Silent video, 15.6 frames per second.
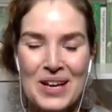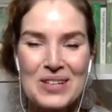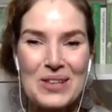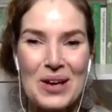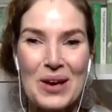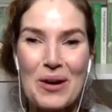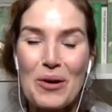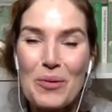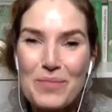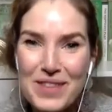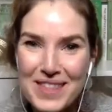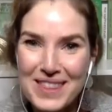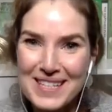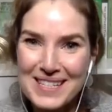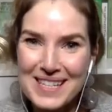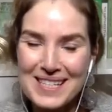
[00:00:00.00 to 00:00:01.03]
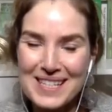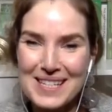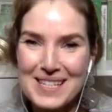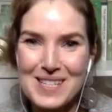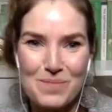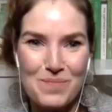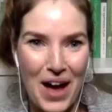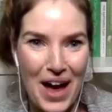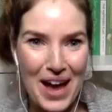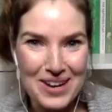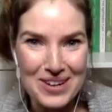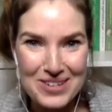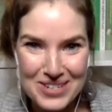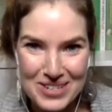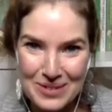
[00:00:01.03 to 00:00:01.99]
So I hope that this has
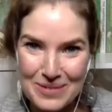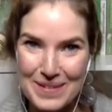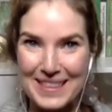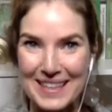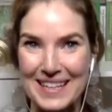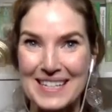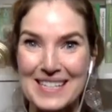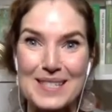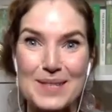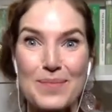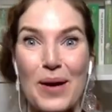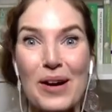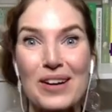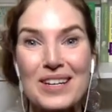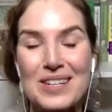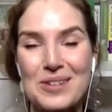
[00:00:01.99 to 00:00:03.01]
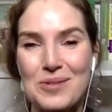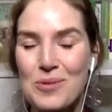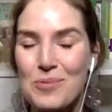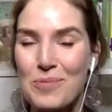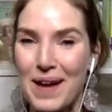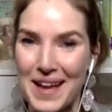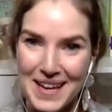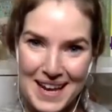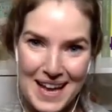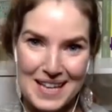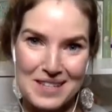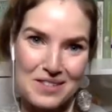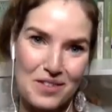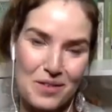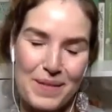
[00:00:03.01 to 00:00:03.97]
inspired you and lit a spark in you the way it
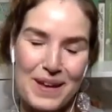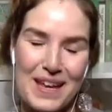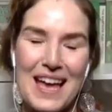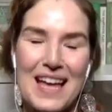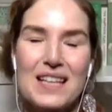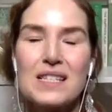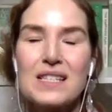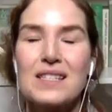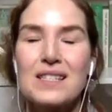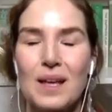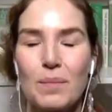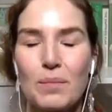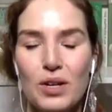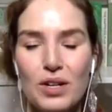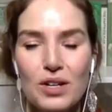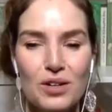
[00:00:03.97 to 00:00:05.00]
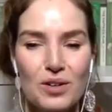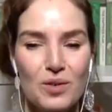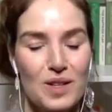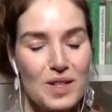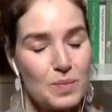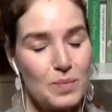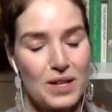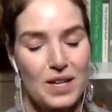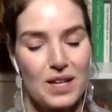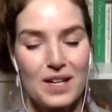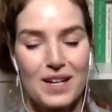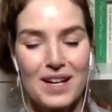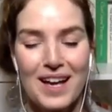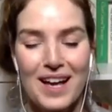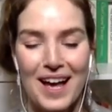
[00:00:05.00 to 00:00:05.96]
has for me as someone who has
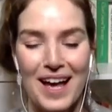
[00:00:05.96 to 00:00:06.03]
been,